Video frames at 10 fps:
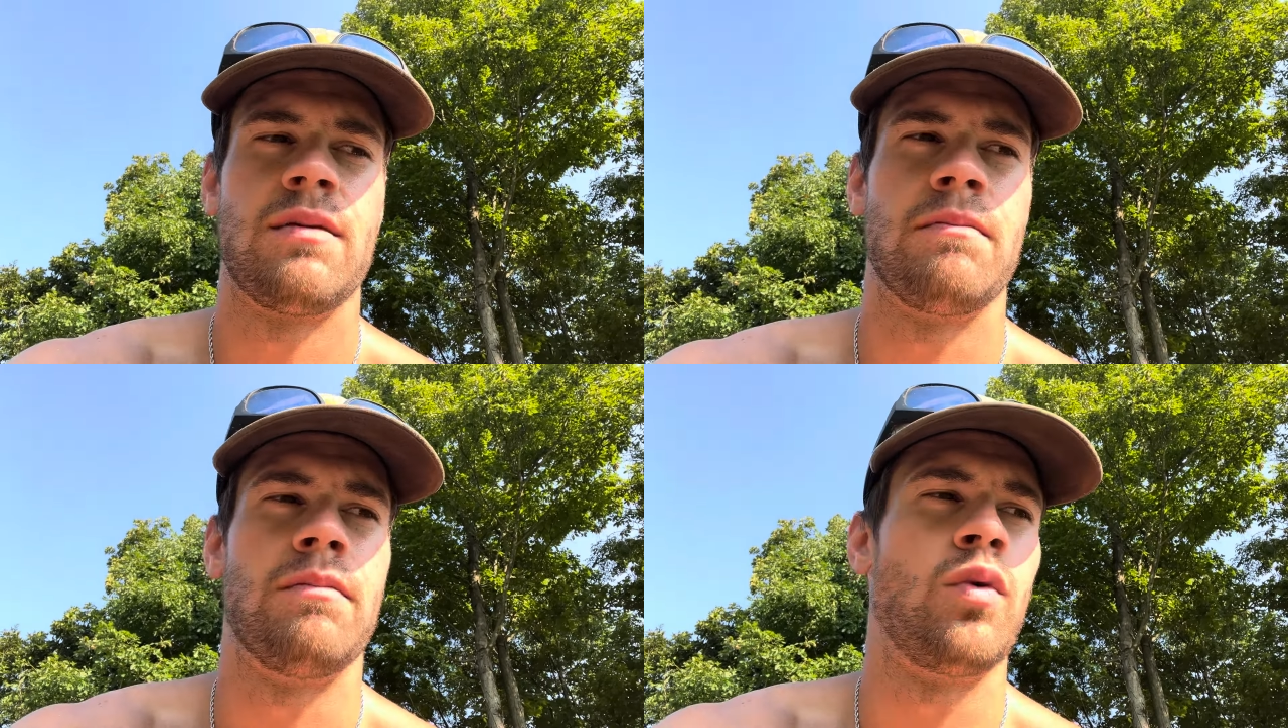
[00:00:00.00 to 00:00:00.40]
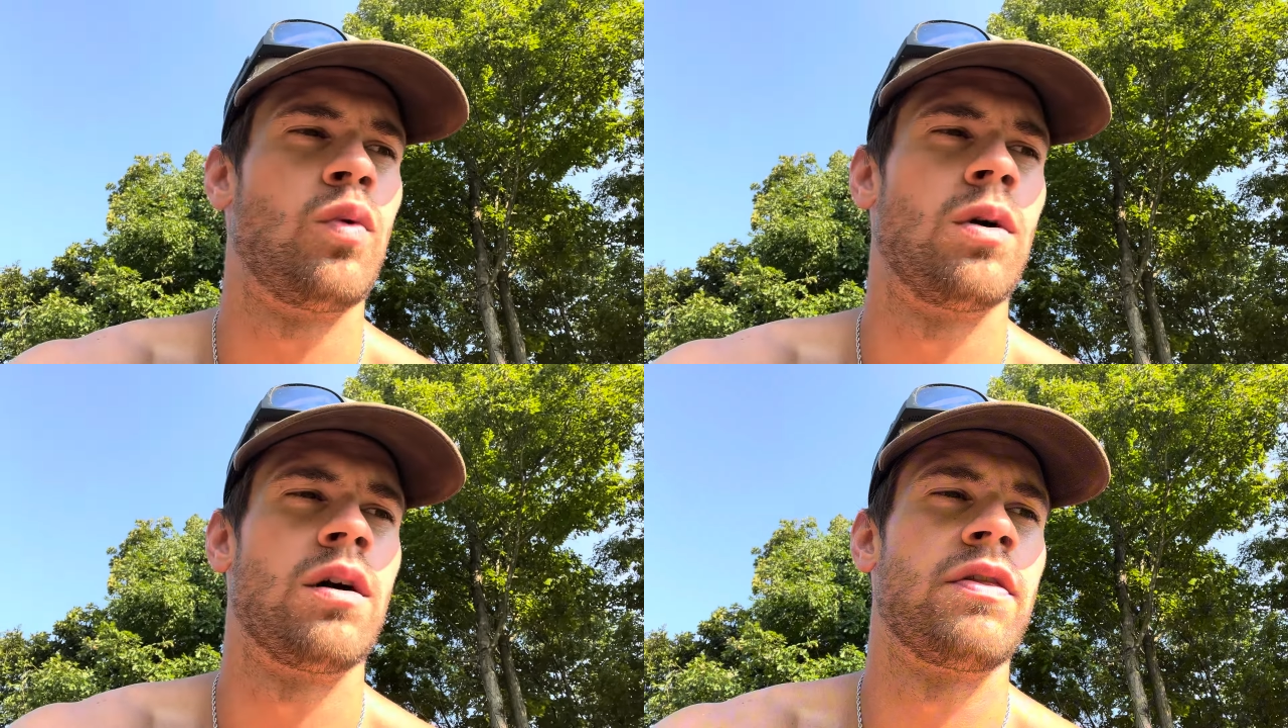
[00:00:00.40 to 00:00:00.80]

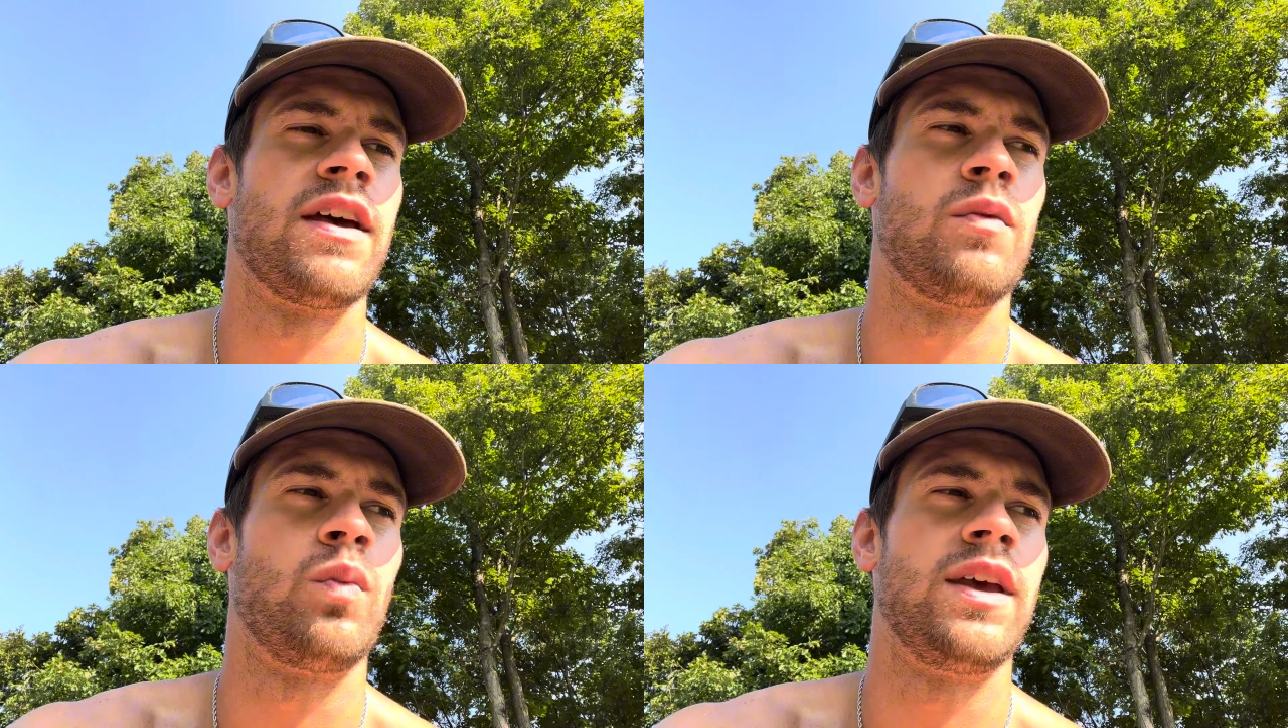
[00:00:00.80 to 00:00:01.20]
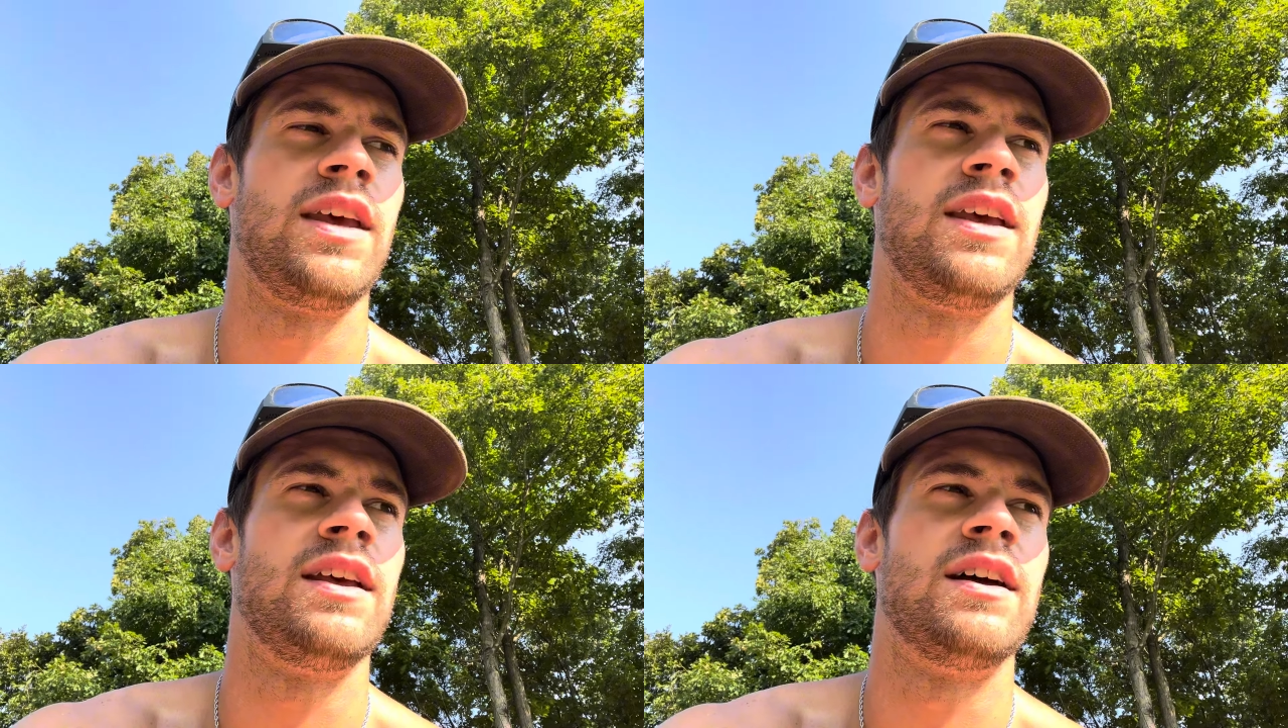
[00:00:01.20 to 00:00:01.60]
more than
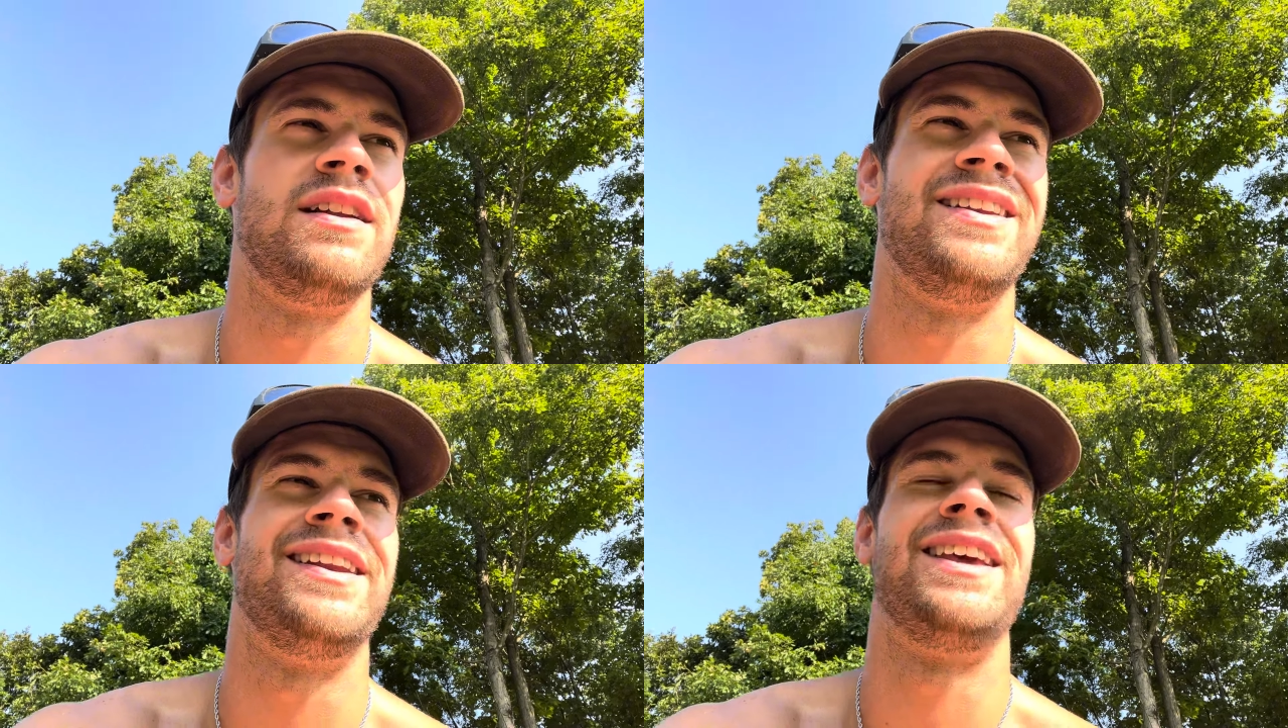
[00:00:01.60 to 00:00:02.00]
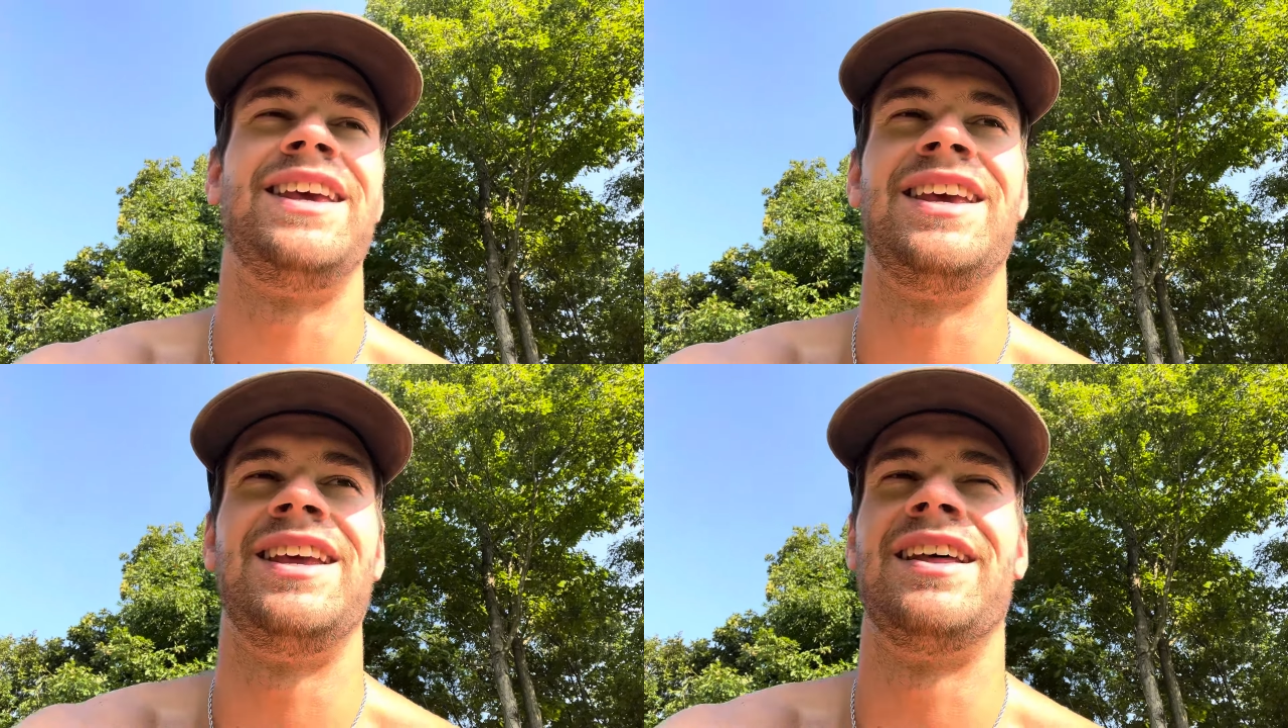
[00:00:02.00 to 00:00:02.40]
we
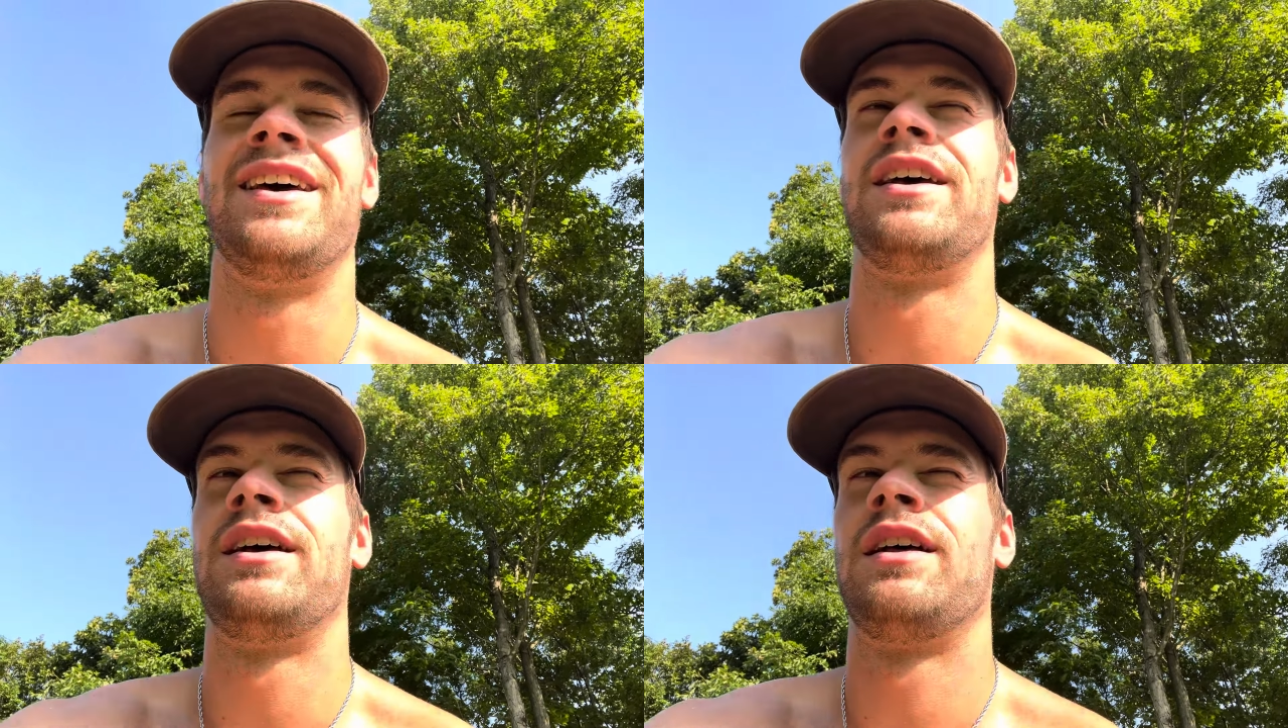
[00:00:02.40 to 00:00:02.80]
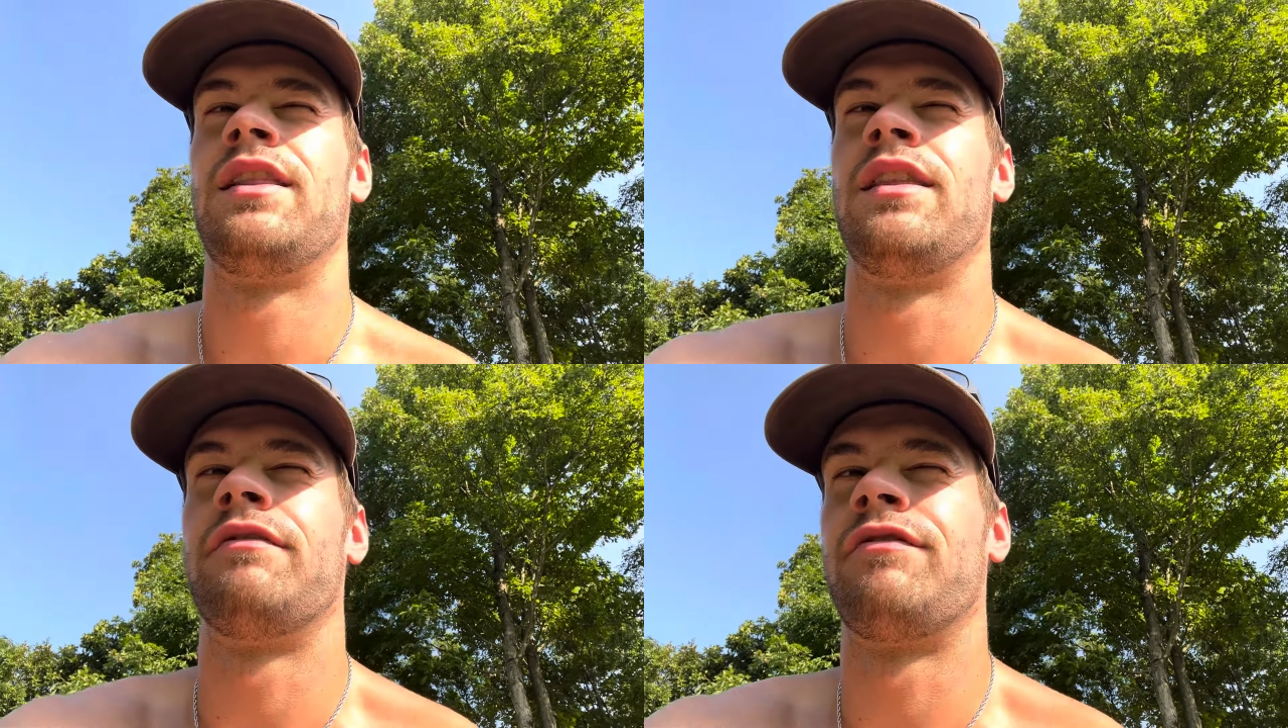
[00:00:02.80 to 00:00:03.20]
need
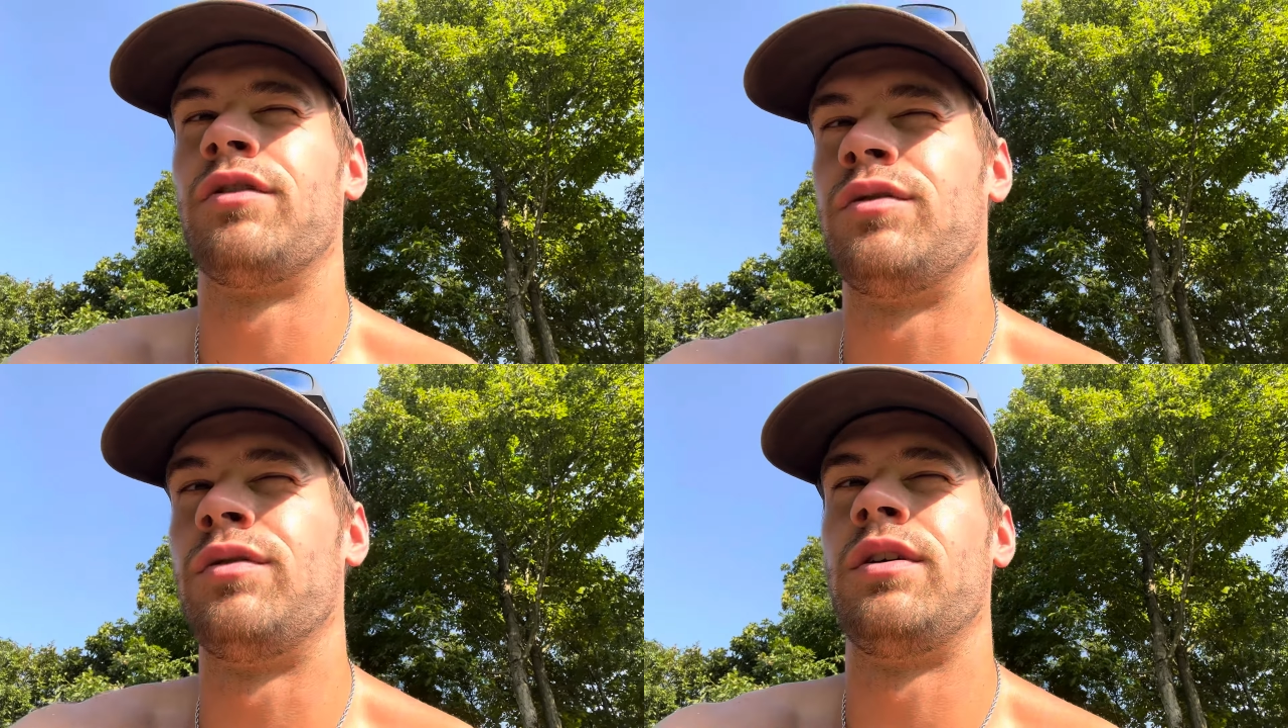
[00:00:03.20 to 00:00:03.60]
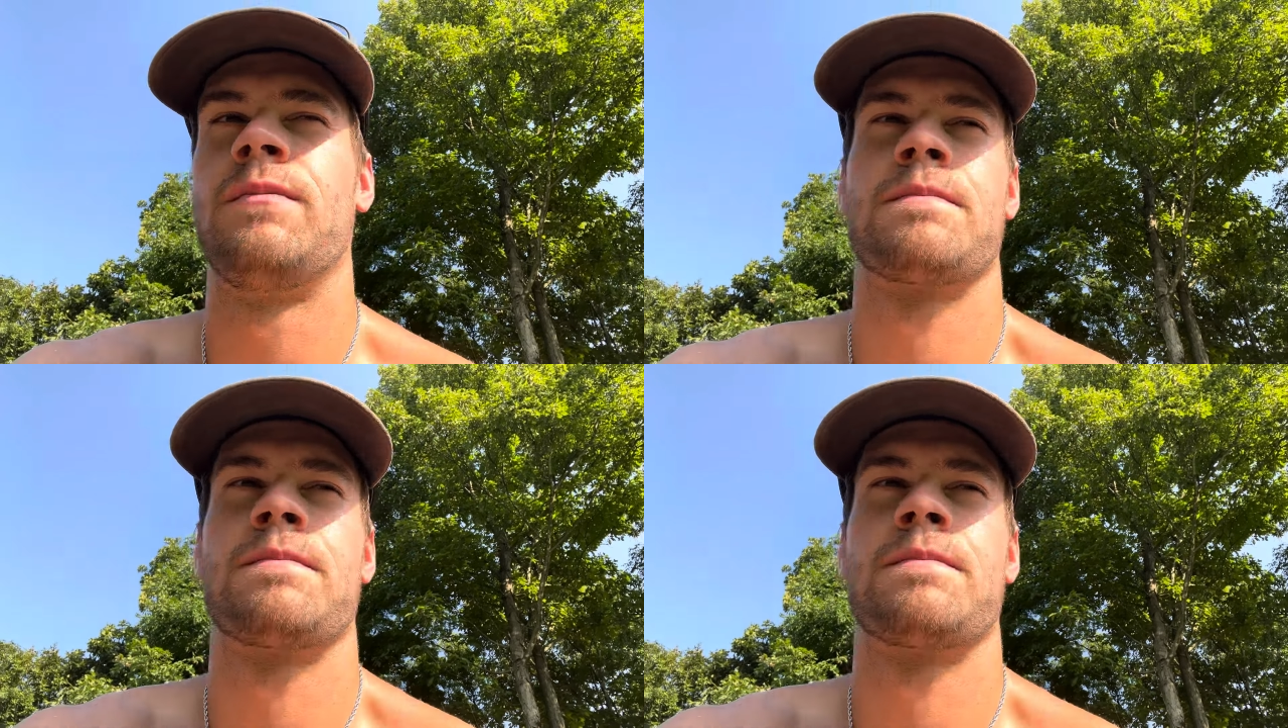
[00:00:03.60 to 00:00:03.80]
the food.